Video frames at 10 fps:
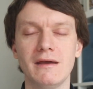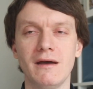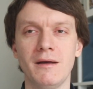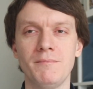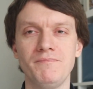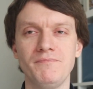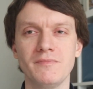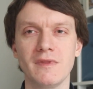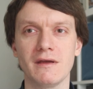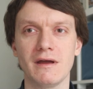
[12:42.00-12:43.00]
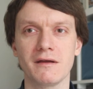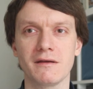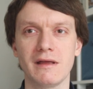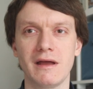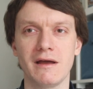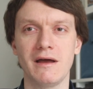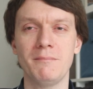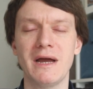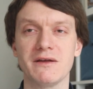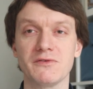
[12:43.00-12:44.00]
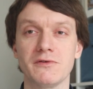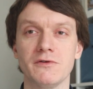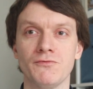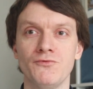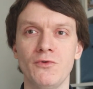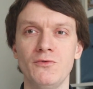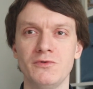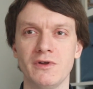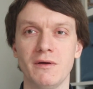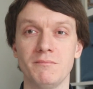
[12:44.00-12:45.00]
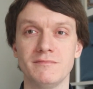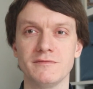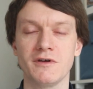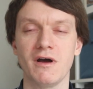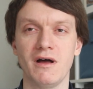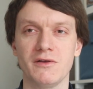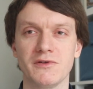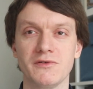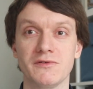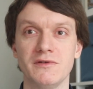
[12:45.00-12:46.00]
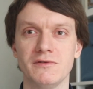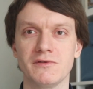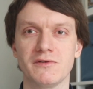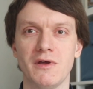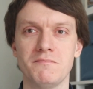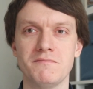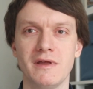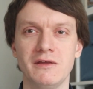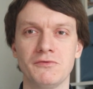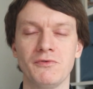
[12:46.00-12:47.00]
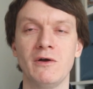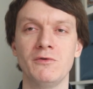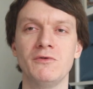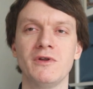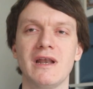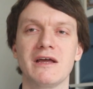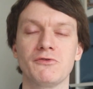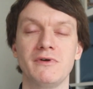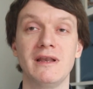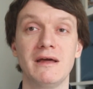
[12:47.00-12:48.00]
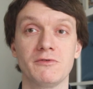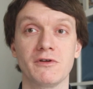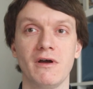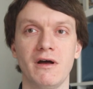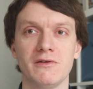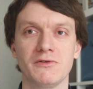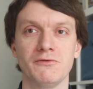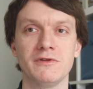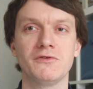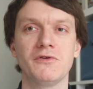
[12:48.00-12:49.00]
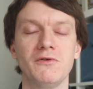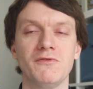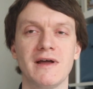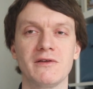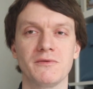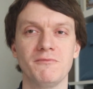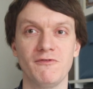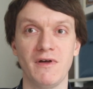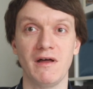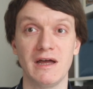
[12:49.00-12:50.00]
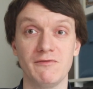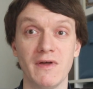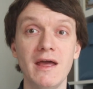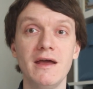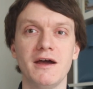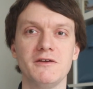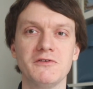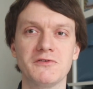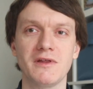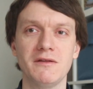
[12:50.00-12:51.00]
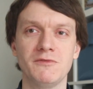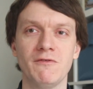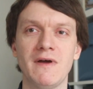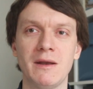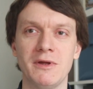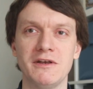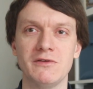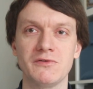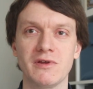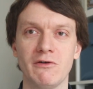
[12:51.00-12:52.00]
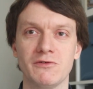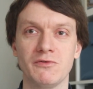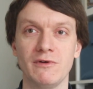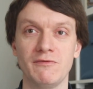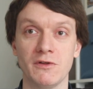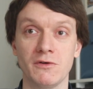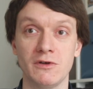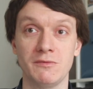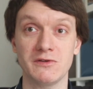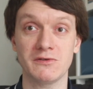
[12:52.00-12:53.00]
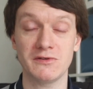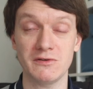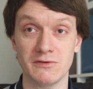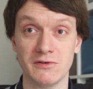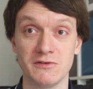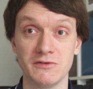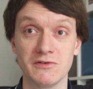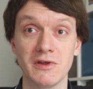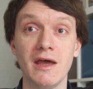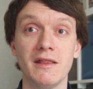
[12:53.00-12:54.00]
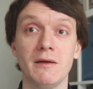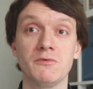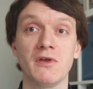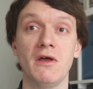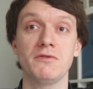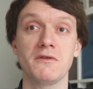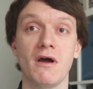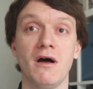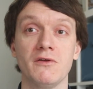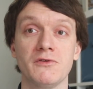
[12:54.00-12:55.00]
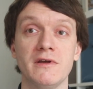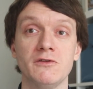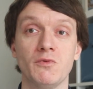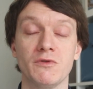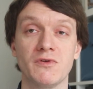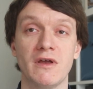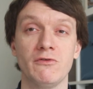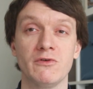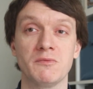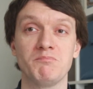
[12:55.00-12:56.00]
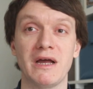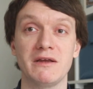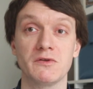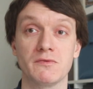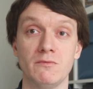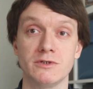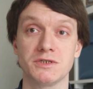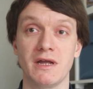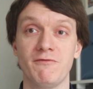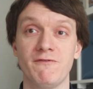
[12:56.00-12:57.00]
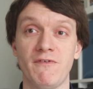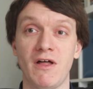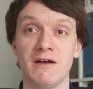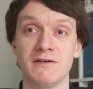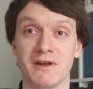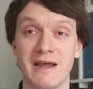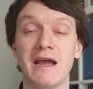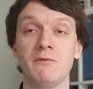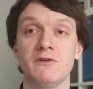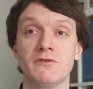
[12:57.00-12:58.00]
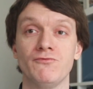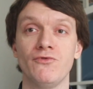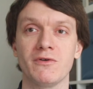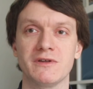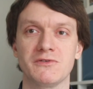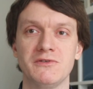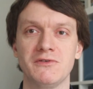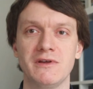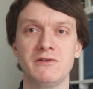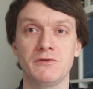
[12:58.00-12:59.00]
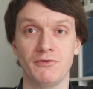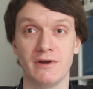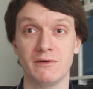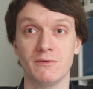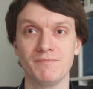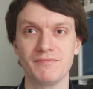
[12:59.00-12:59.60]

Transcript: Hamas has ruled Gaza since Israel unilaterally left Gaza in 2005, and instead of developing this territory for the good of its citizens, they have turned Gaza into a terrorist base from which they have fired countless rockets into Israel.